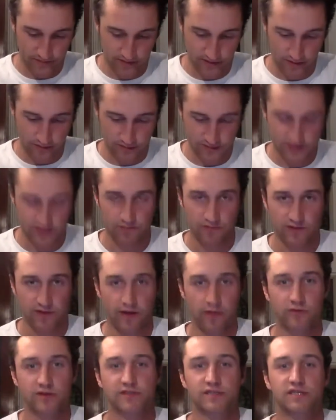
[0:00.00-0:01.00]
it was something
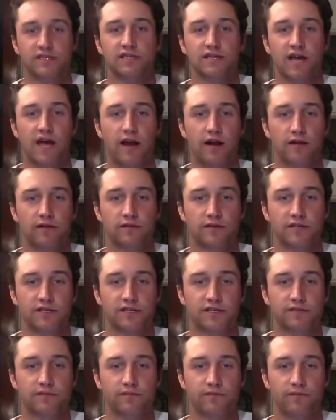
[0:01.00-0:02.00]
that was just kind of
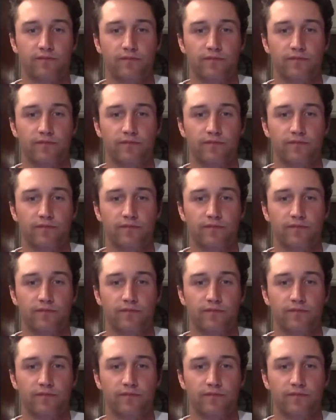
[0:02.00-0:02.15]
just